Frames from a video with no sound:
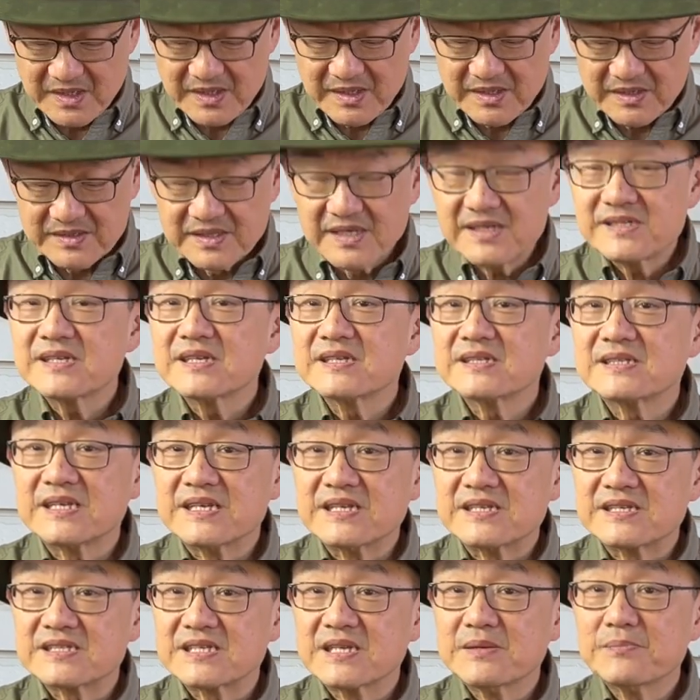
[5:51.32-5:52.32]
This is the
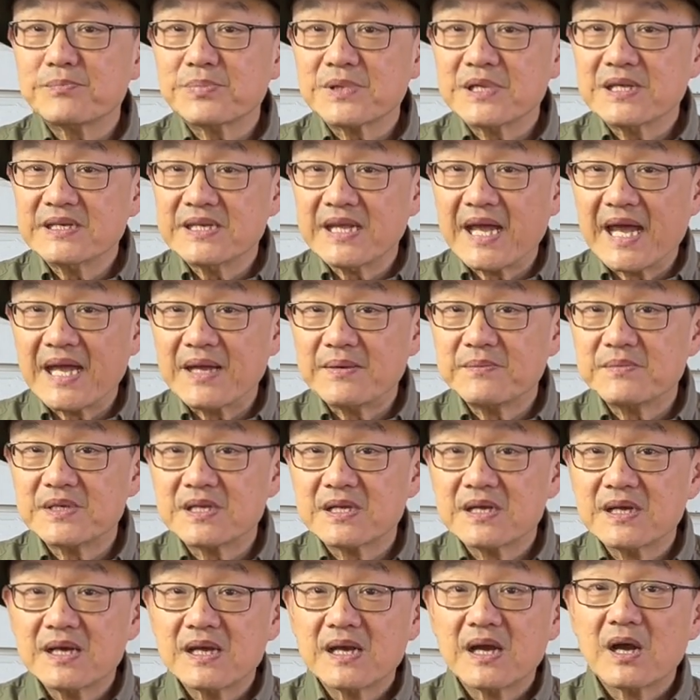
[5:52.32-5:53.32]
simply named
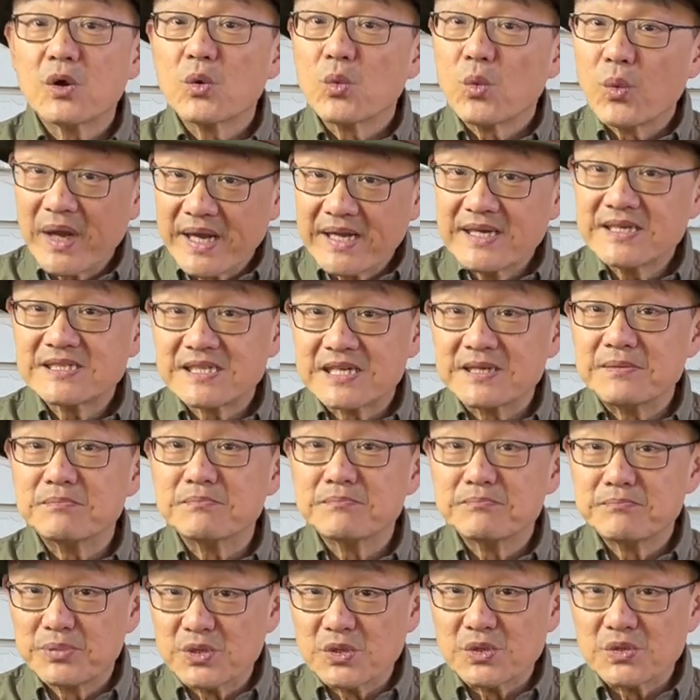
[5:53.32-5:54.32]
Wingtip
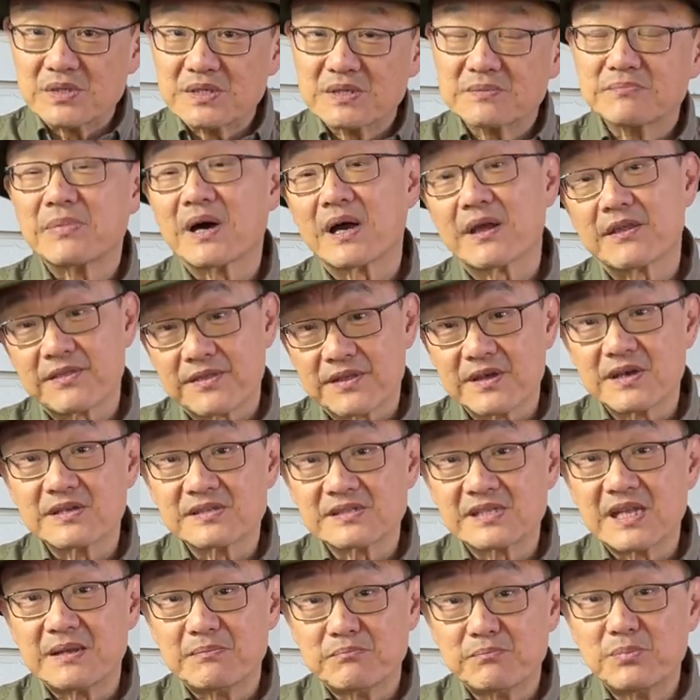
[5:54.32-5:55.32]
Boot by
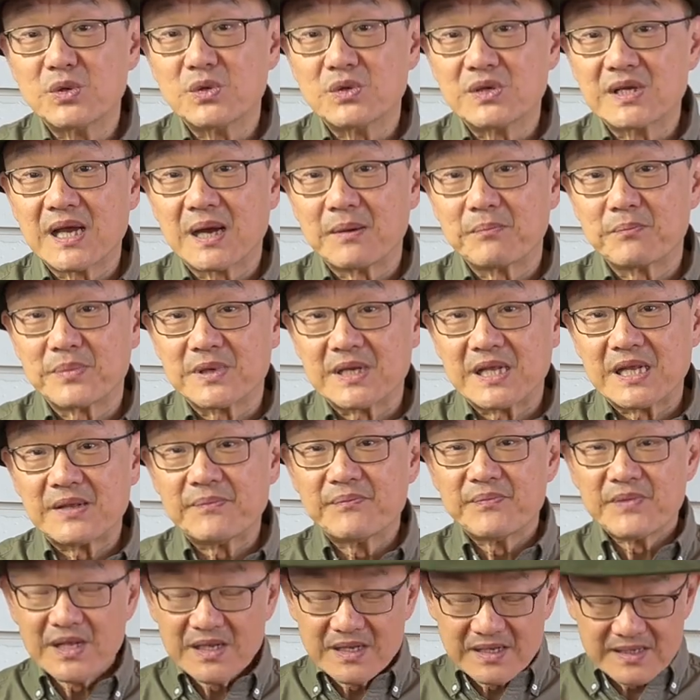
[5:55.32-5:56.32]
Thursday Boot Company.
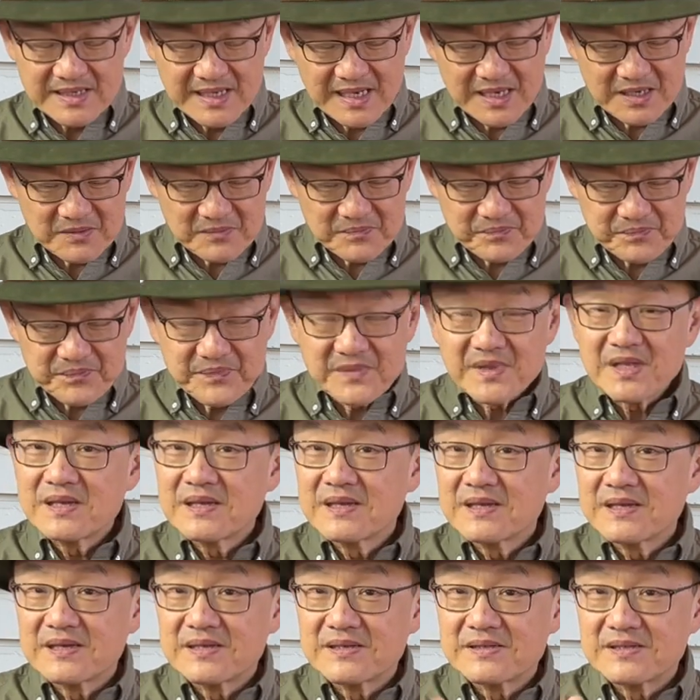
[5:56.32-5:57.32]
Now,
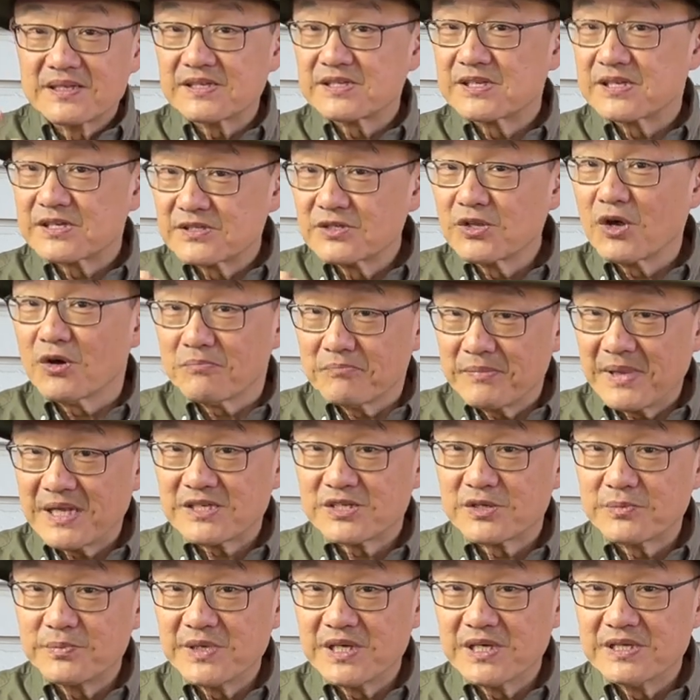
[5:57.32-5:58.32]
this is not meant
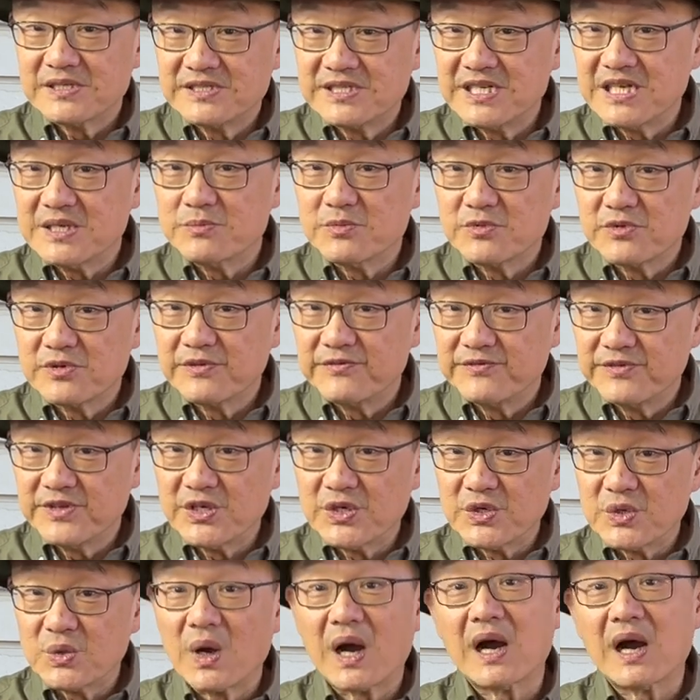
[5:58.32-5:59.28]
to be a deep review.